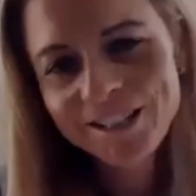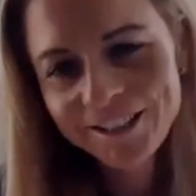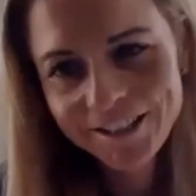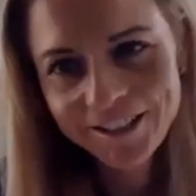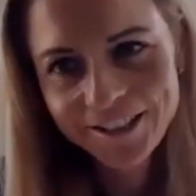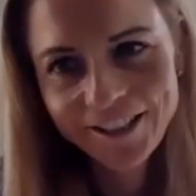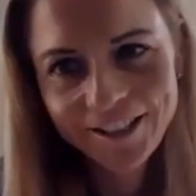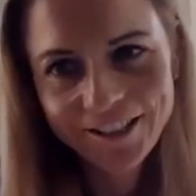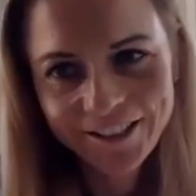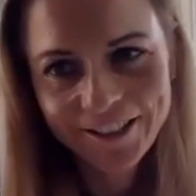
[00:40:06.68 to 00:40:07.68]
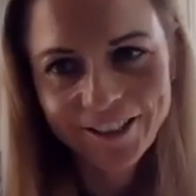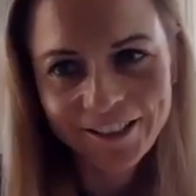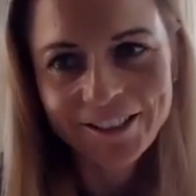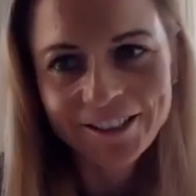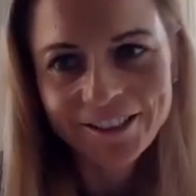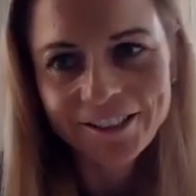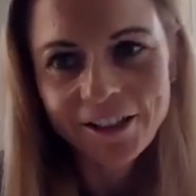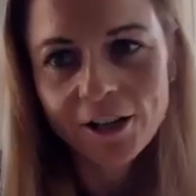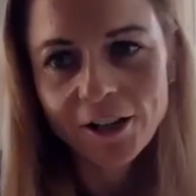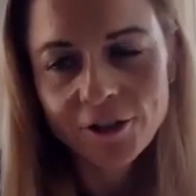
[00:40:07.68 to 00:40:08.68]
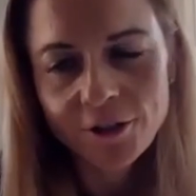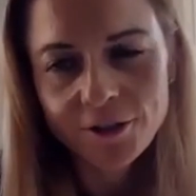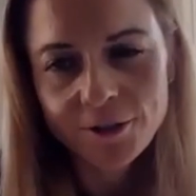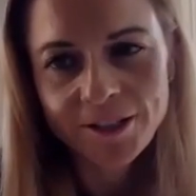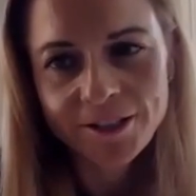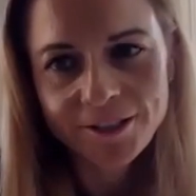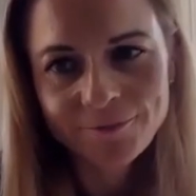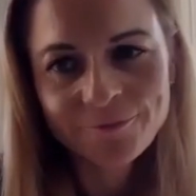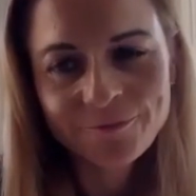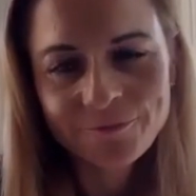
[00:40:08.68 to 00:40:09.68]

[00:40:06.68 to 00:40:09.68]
uh, yeah. I like James. Yeah, he